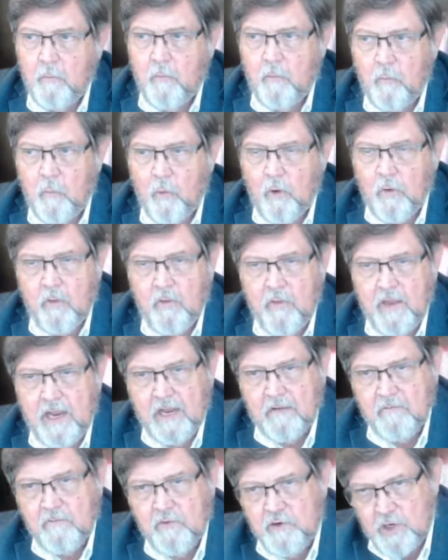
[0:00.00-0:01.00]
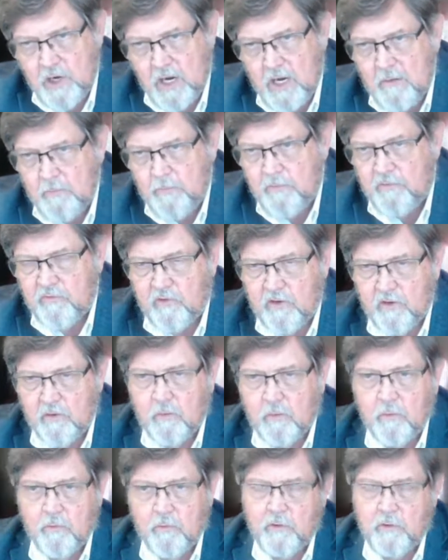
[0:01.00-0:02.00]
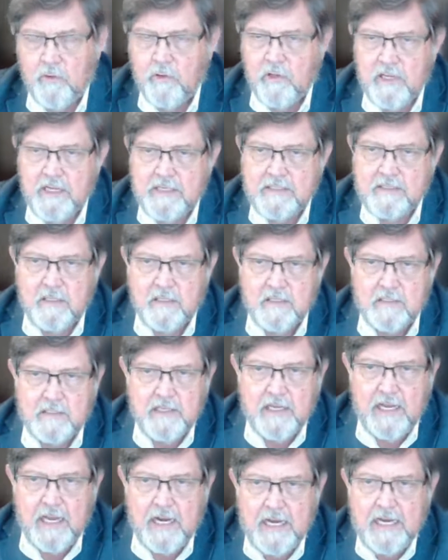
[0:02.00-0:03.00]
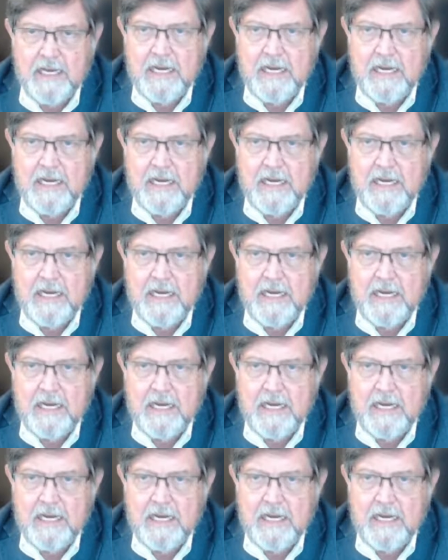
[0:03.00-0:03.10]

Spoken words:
whether they have job skills and things like that.